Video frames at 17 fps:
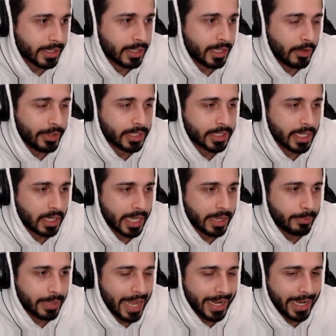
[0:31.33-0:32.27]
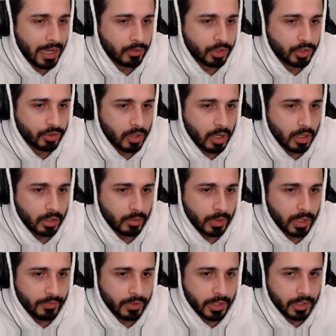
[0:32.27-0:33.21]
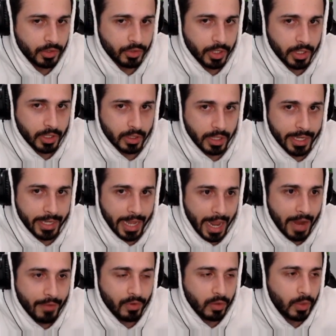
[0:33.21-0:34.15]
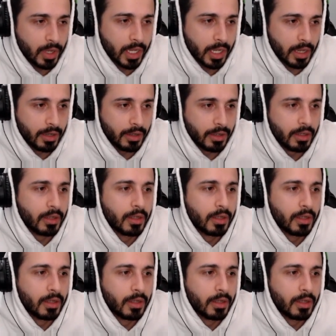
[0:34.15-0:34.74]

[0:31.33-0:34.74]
and they always get like blackout drunk whenever they drink, like every weekend,